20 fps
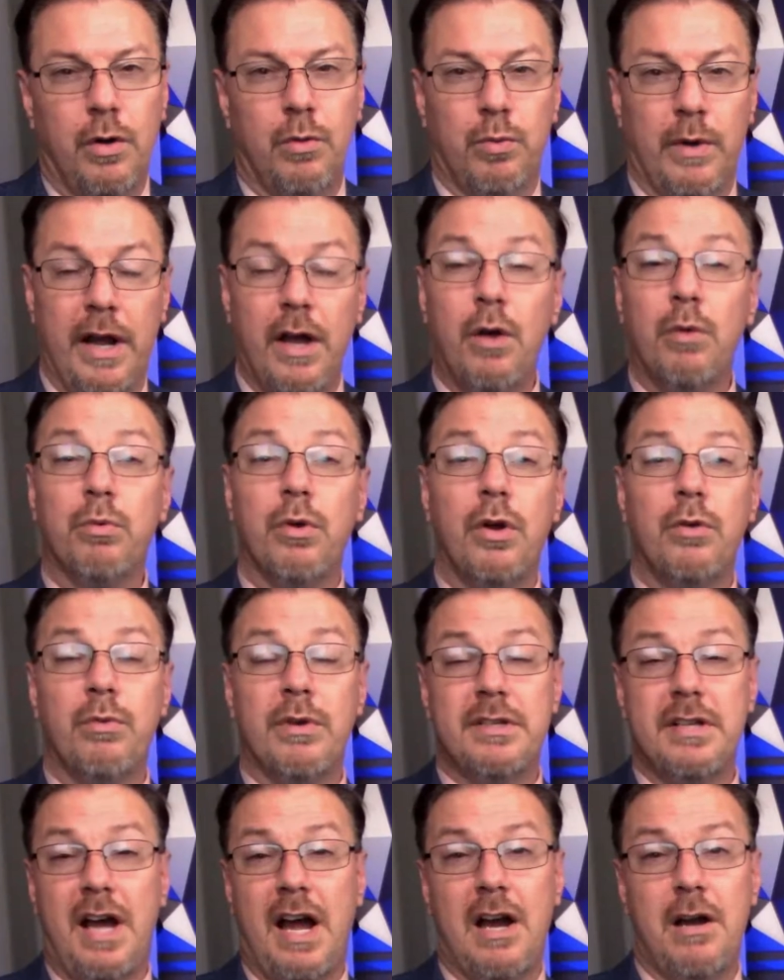a railroad
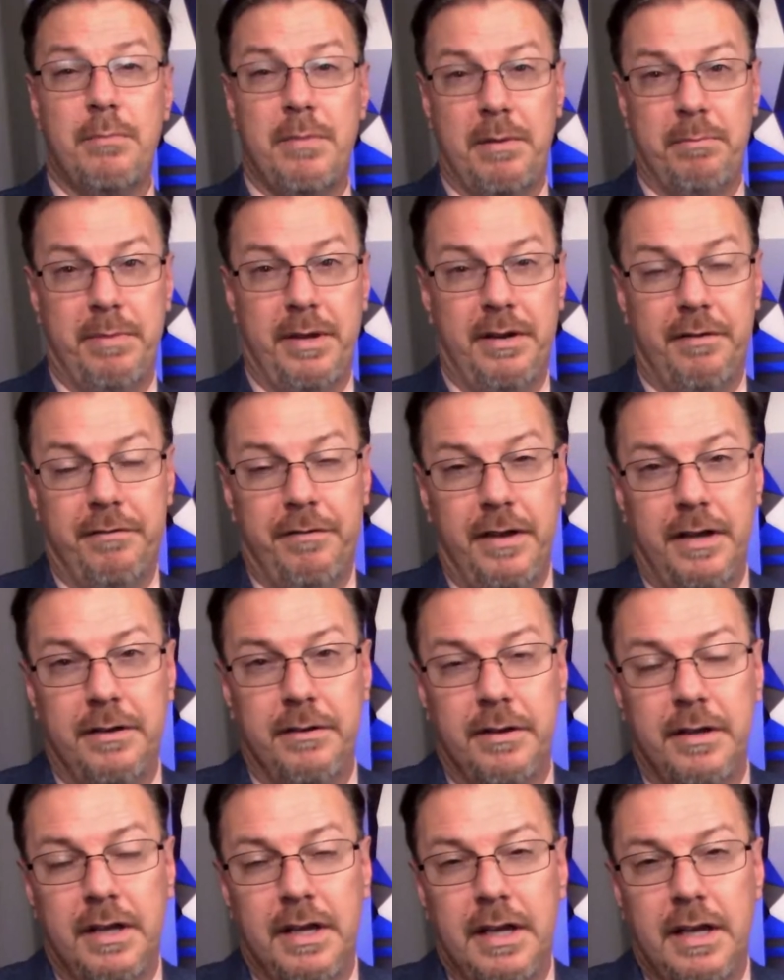retirement benefit,
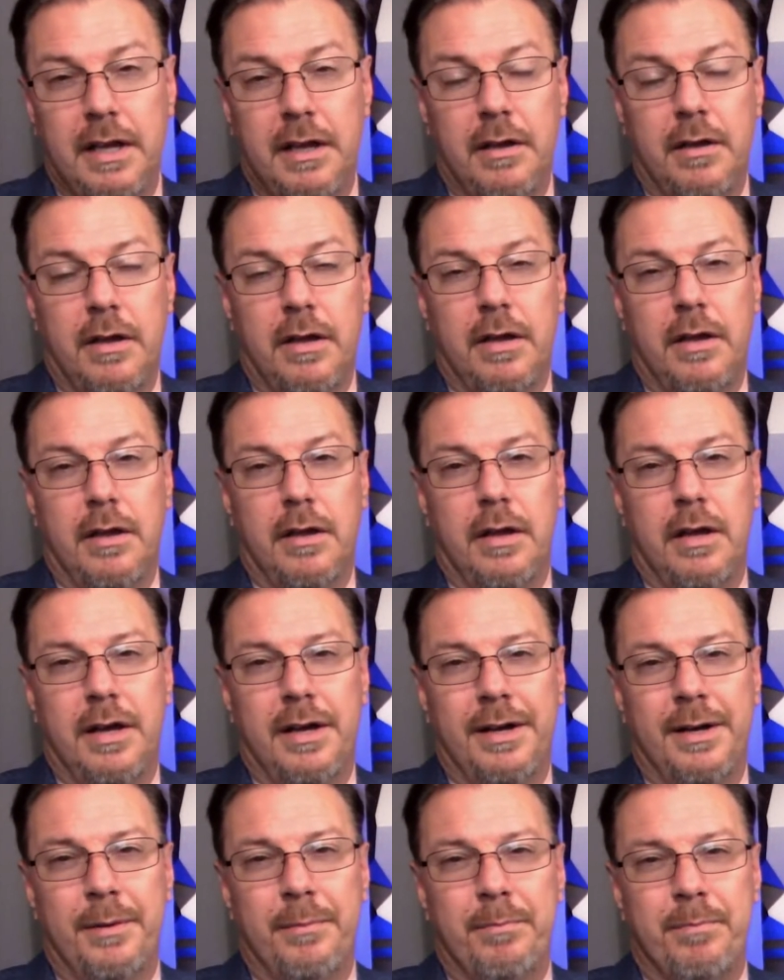
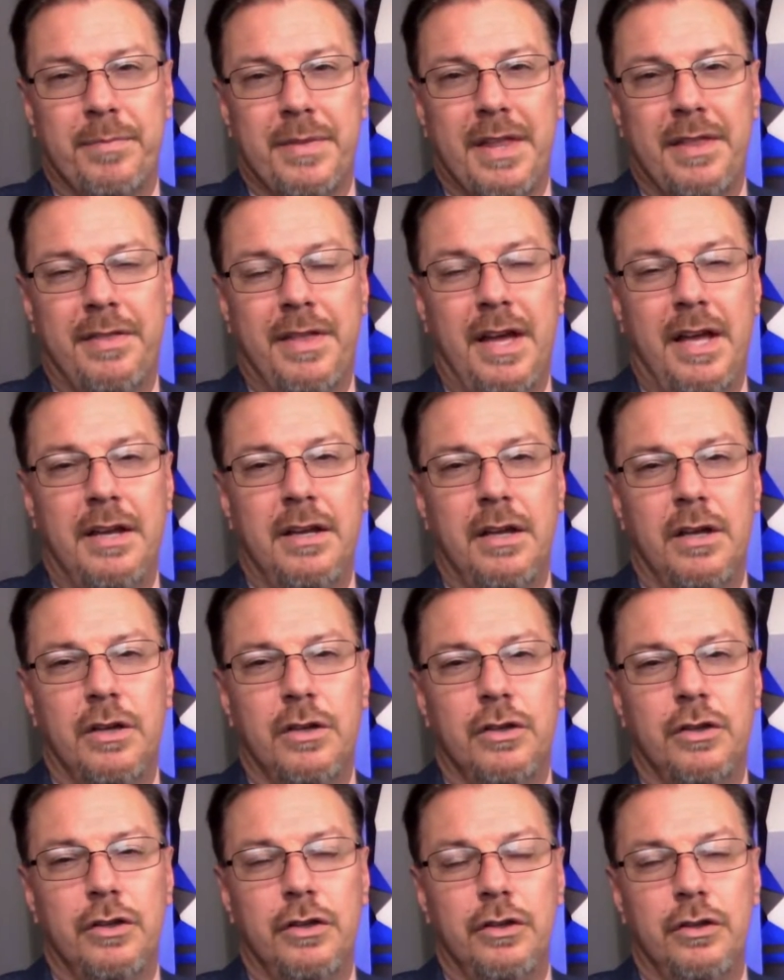um, then
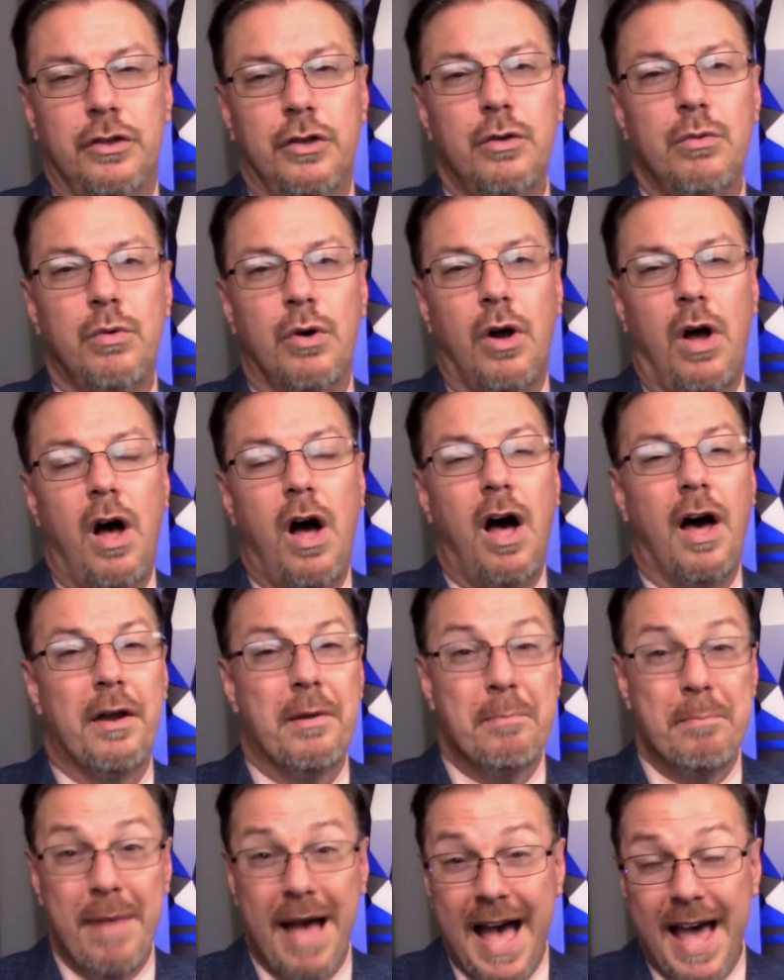you will
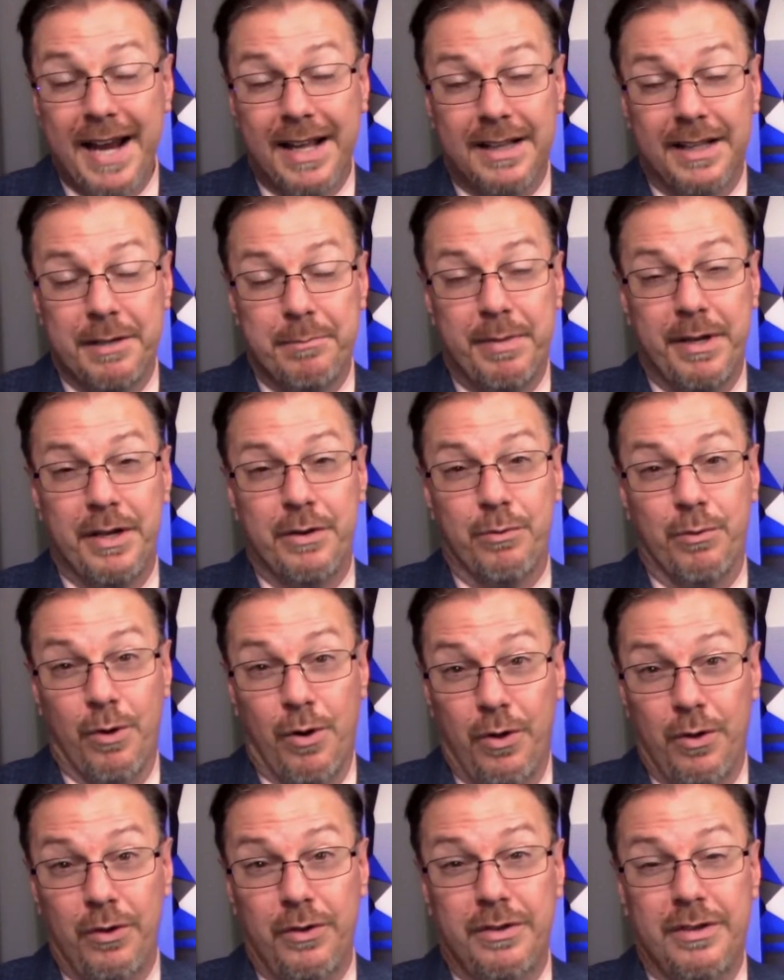automatically be
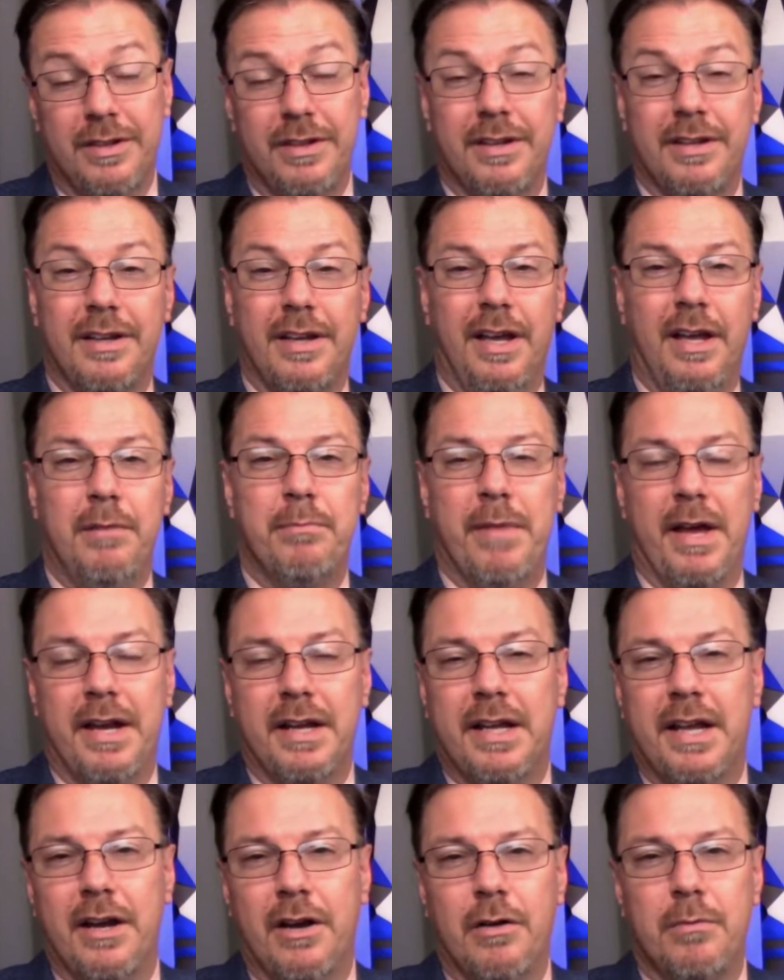enrolled in
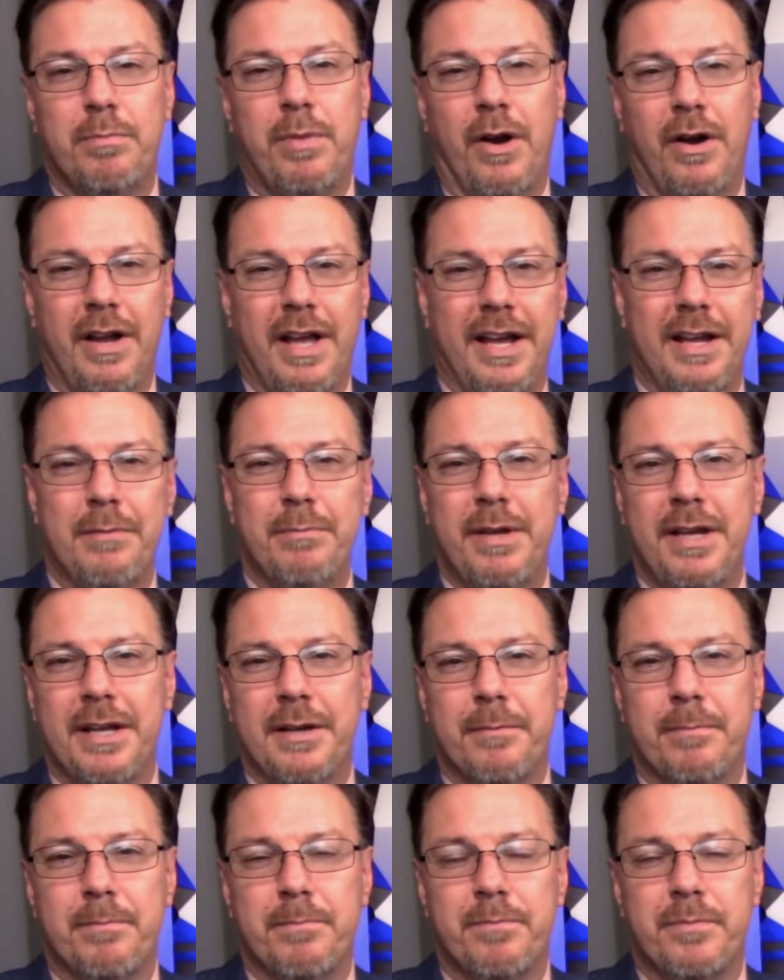Medicare Part A and B.